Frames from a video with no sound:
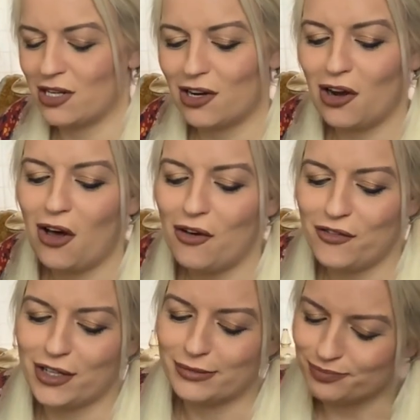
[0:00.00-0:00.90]
and a lot of
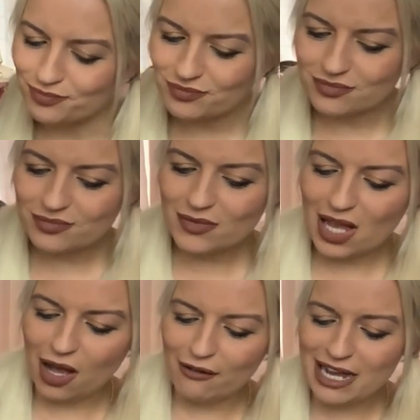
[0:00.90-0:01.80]
them
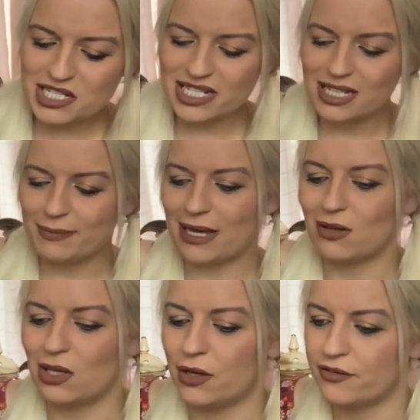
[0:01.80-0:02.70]
are actually
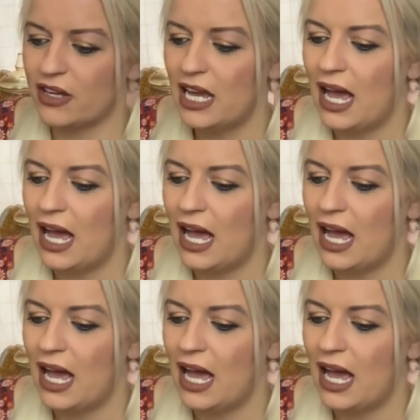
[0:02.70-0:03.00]
about love,